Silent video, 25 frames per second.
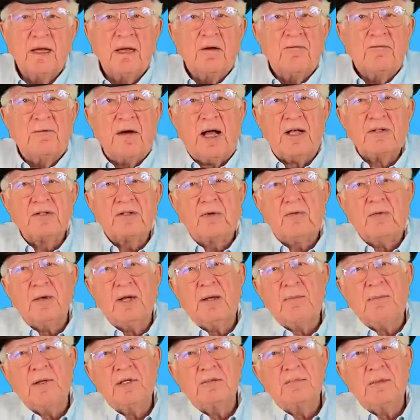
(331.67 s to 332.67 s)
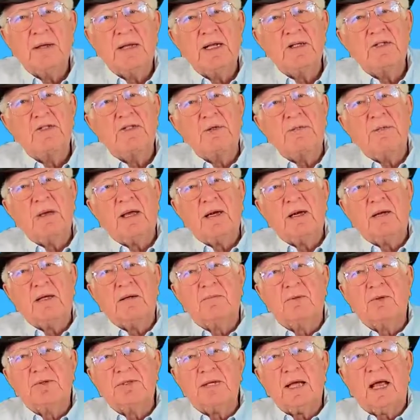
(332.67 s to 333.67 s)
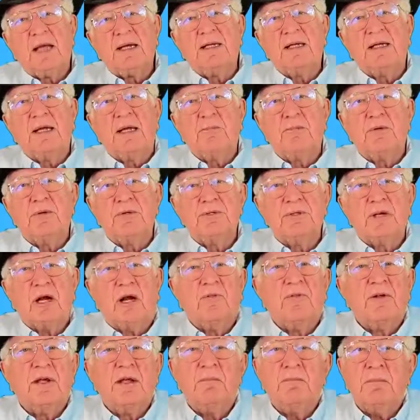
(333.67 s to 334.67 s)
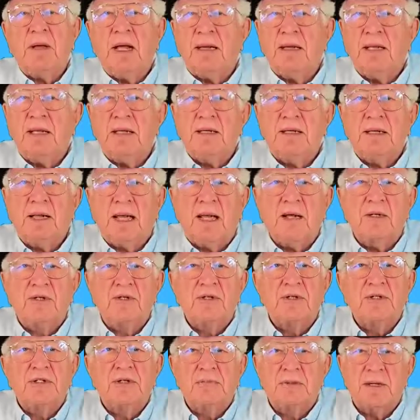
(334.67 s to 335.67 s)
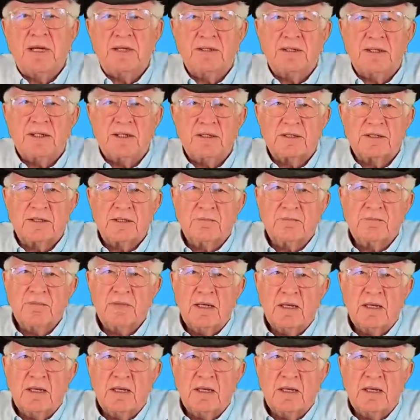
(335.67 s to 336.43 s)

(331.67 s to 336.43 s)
Fossil Rim has been instrumental in protecting and preserving many endangered species.